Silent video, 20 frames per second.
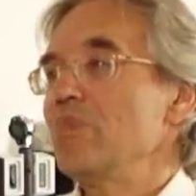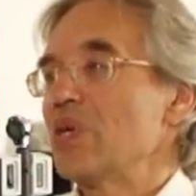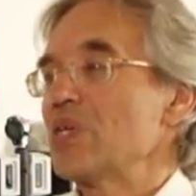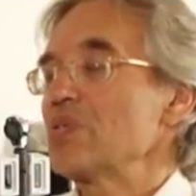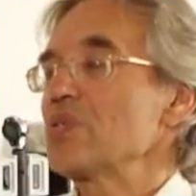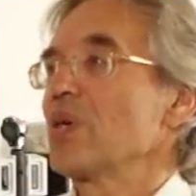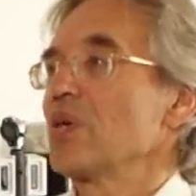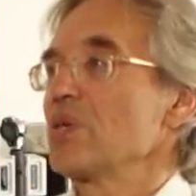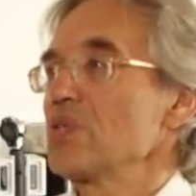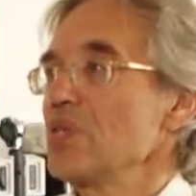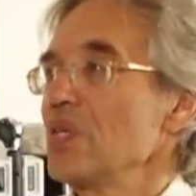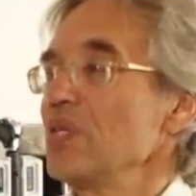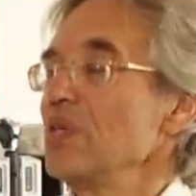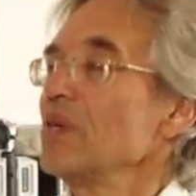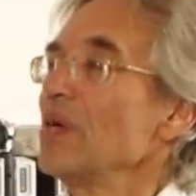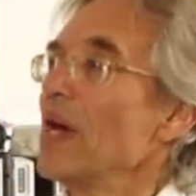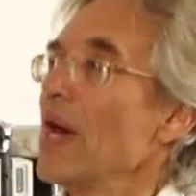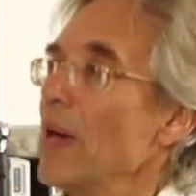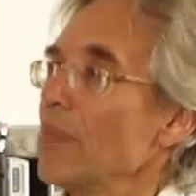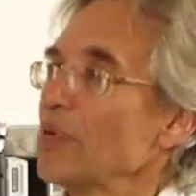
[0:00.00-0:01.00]
must
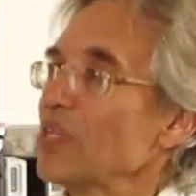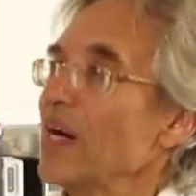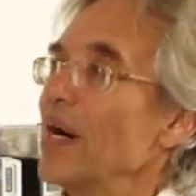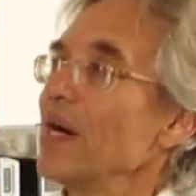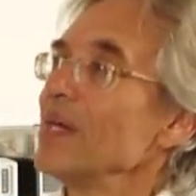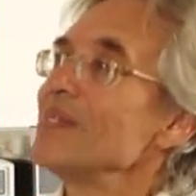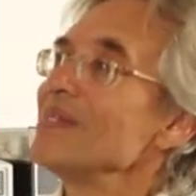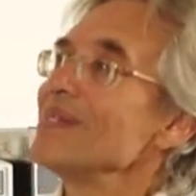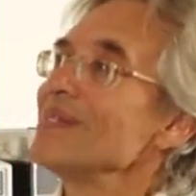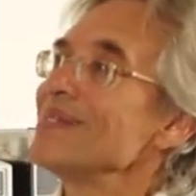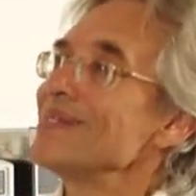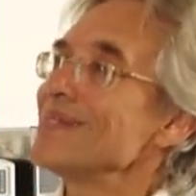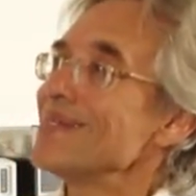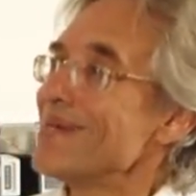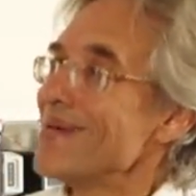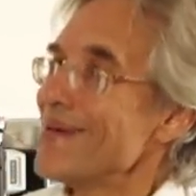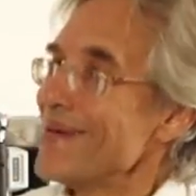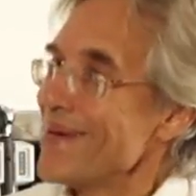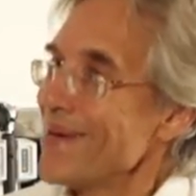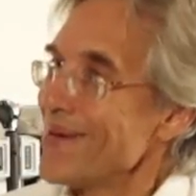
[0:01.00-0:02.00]
consider hepatitis
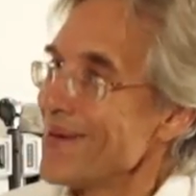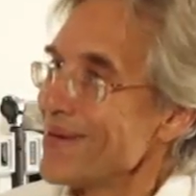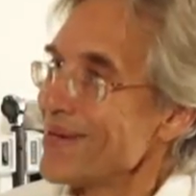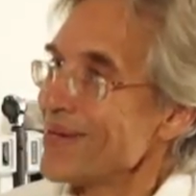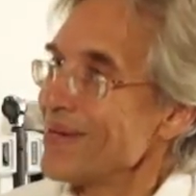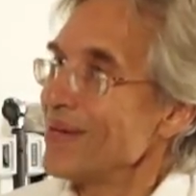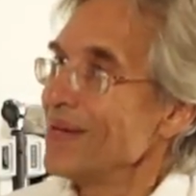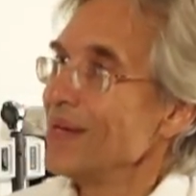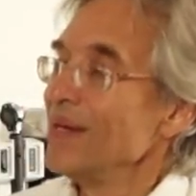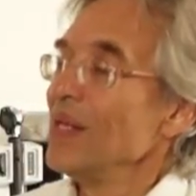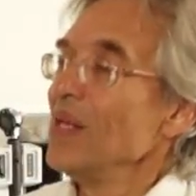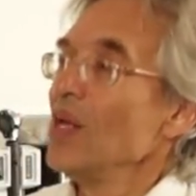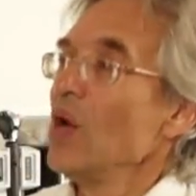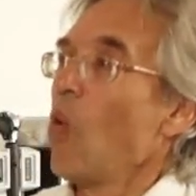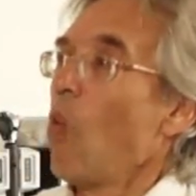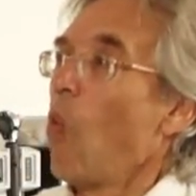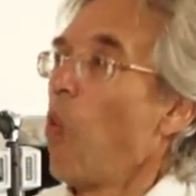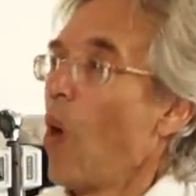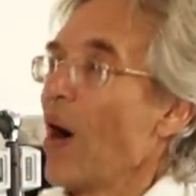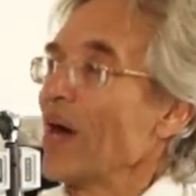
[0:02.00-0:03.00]
A
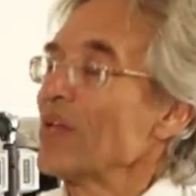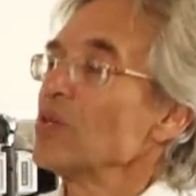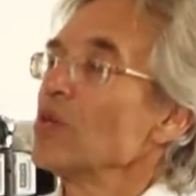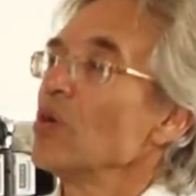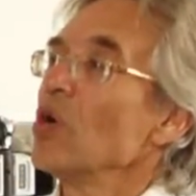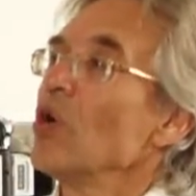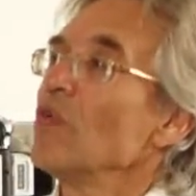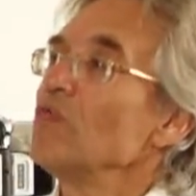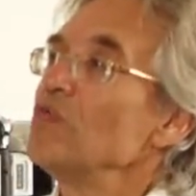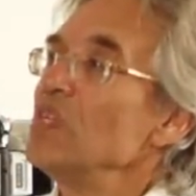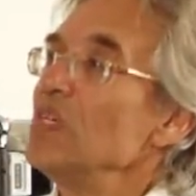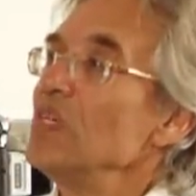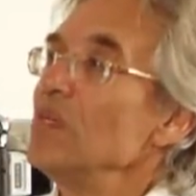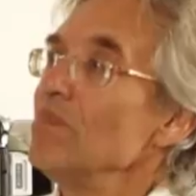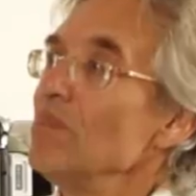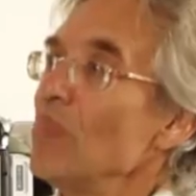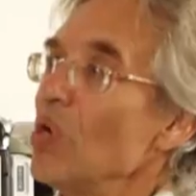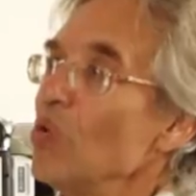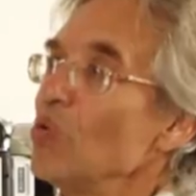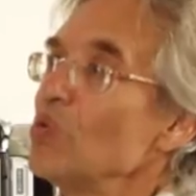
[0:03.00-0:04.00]
one of the
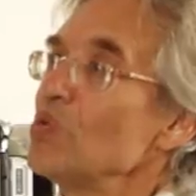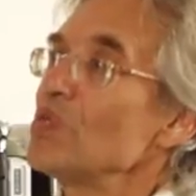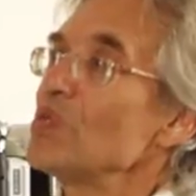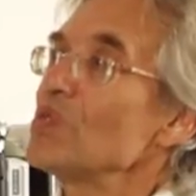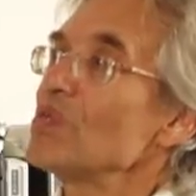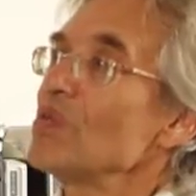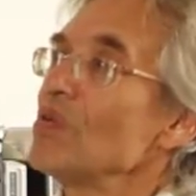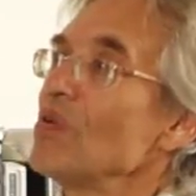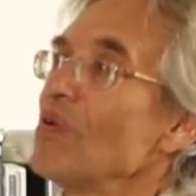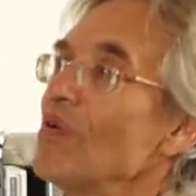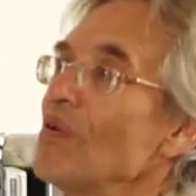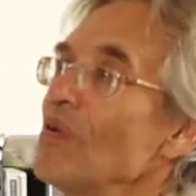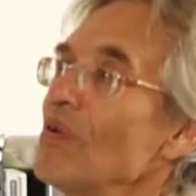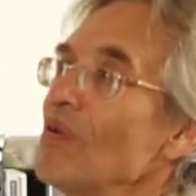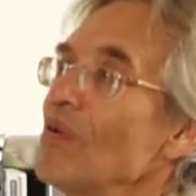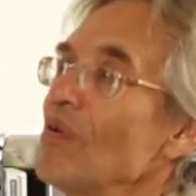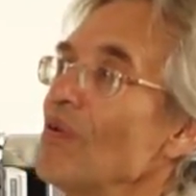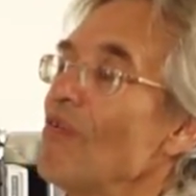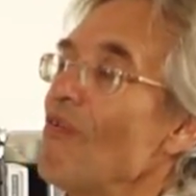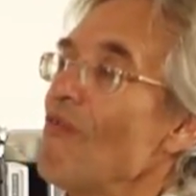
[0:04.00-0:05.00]
most
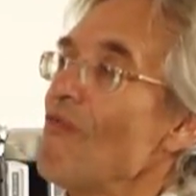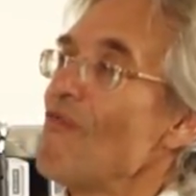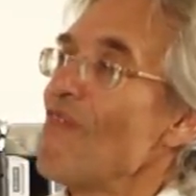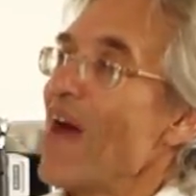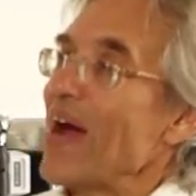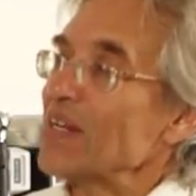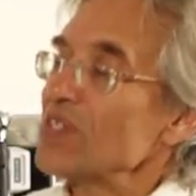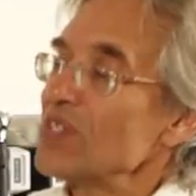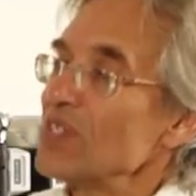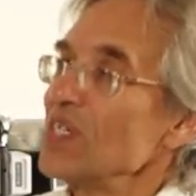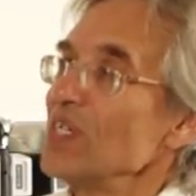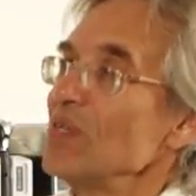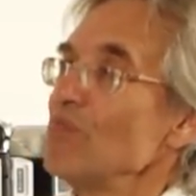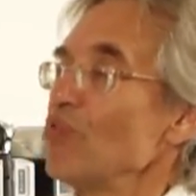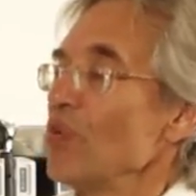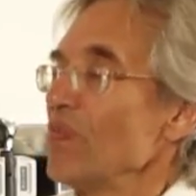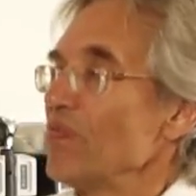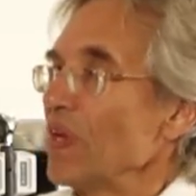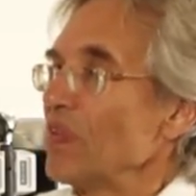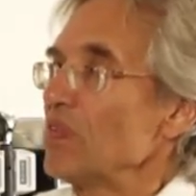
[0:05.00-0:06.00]

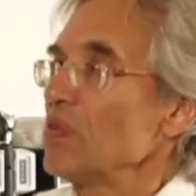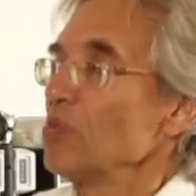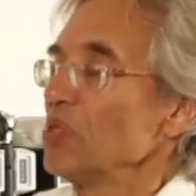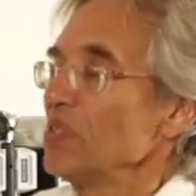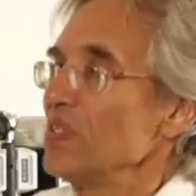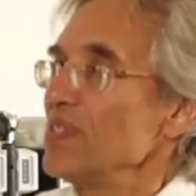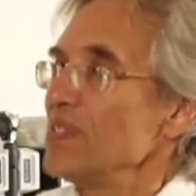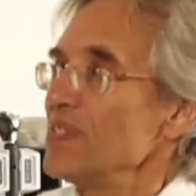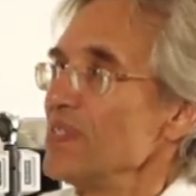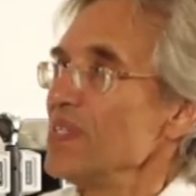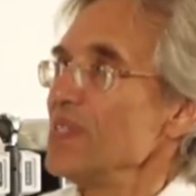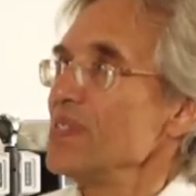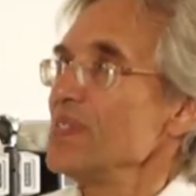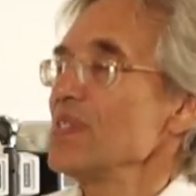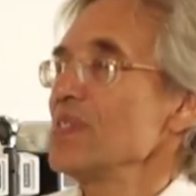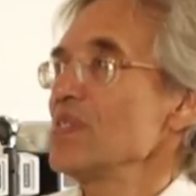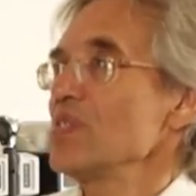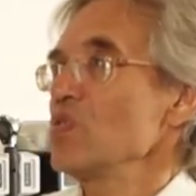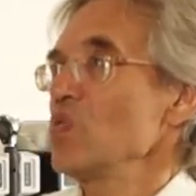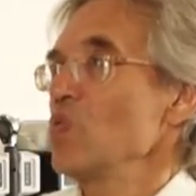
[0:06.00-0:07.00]
vaccine-preventable
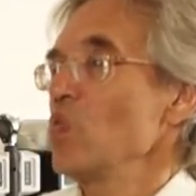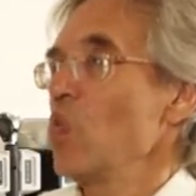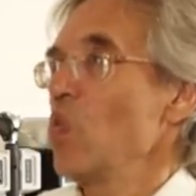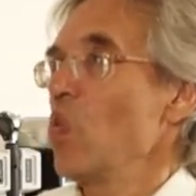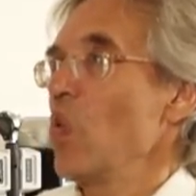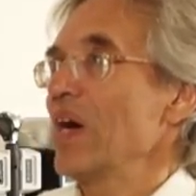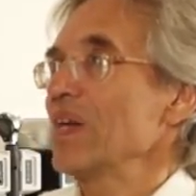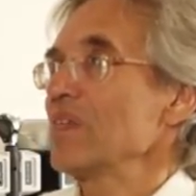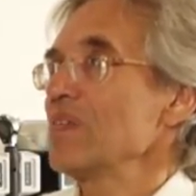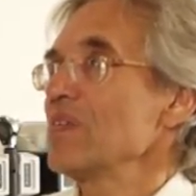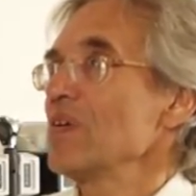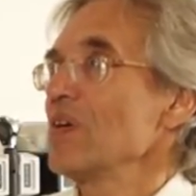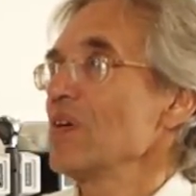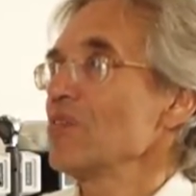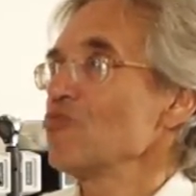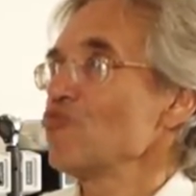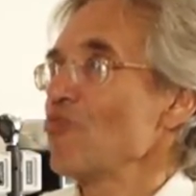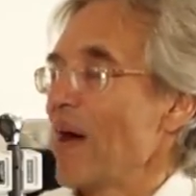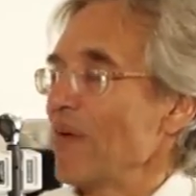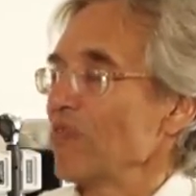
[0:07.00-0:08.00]
diseases what
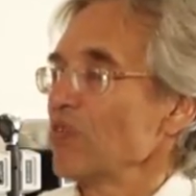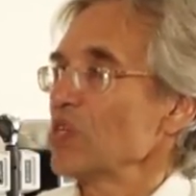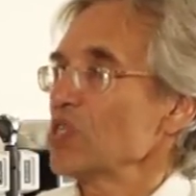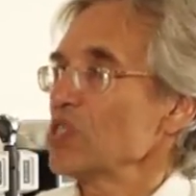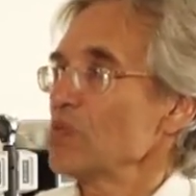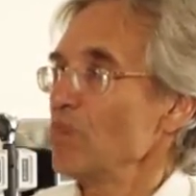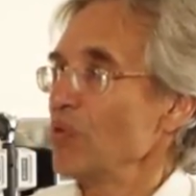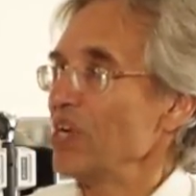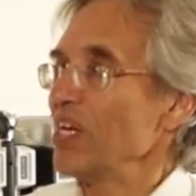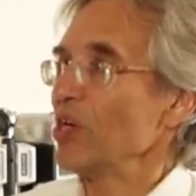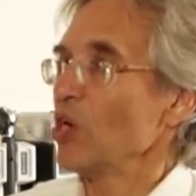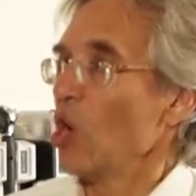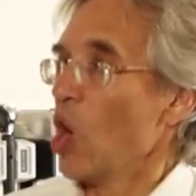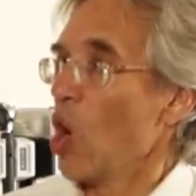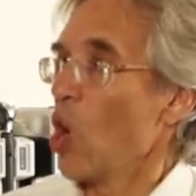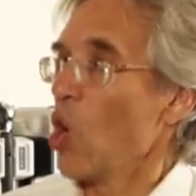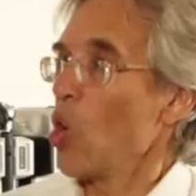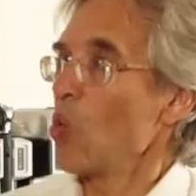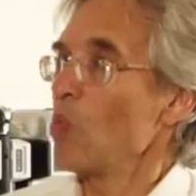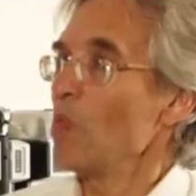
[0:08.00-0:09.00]
travelers bring
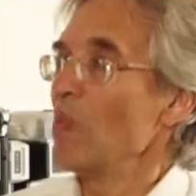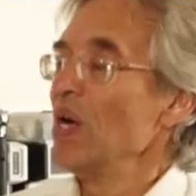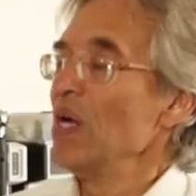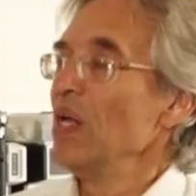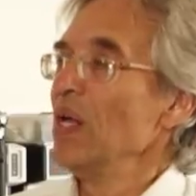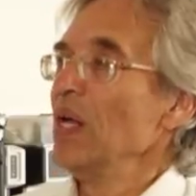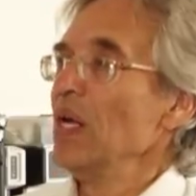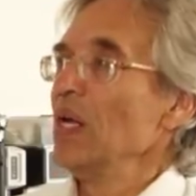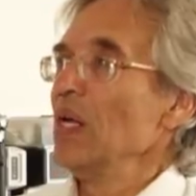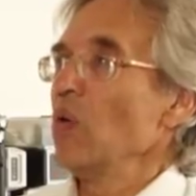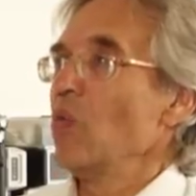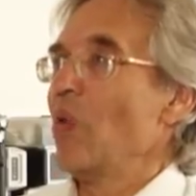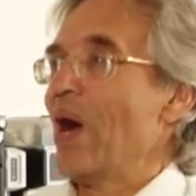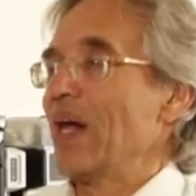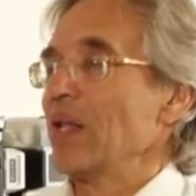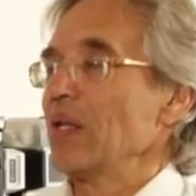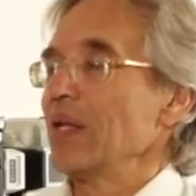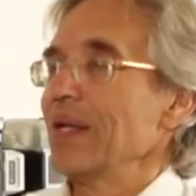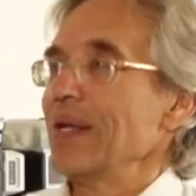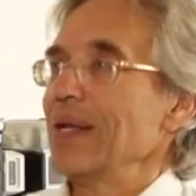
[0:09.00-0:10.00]
home.
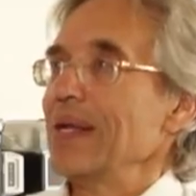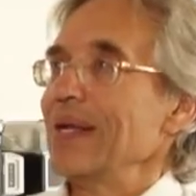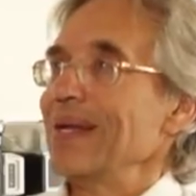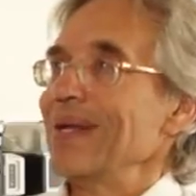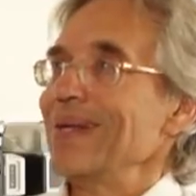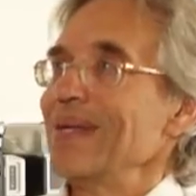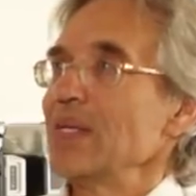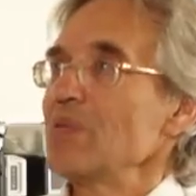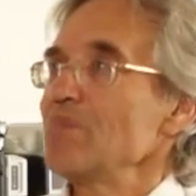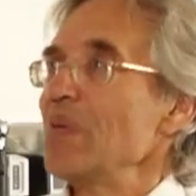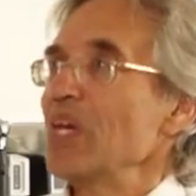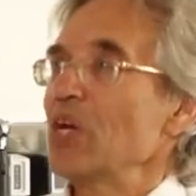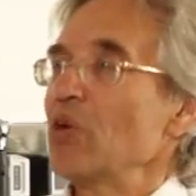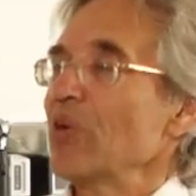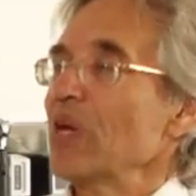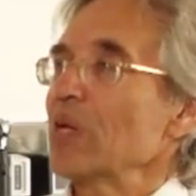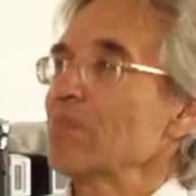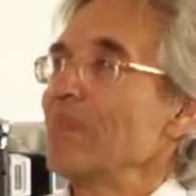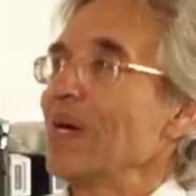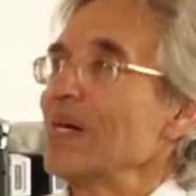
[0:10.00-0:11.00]
Well, let me
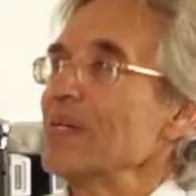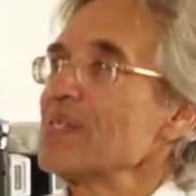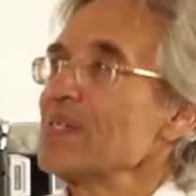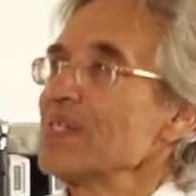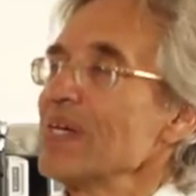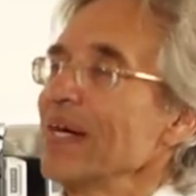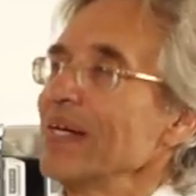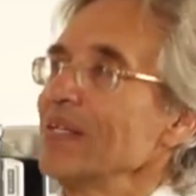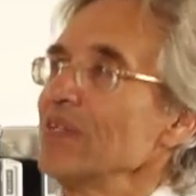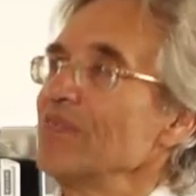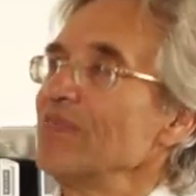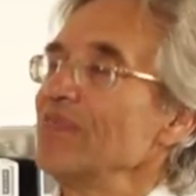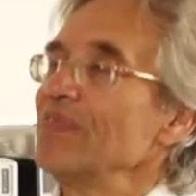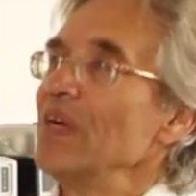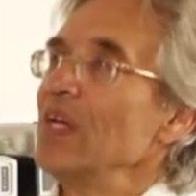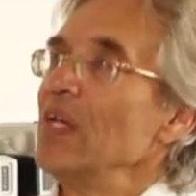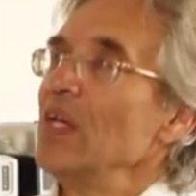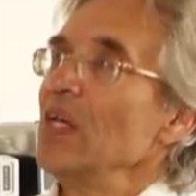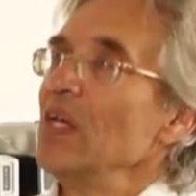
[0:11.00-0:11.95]
correct myself.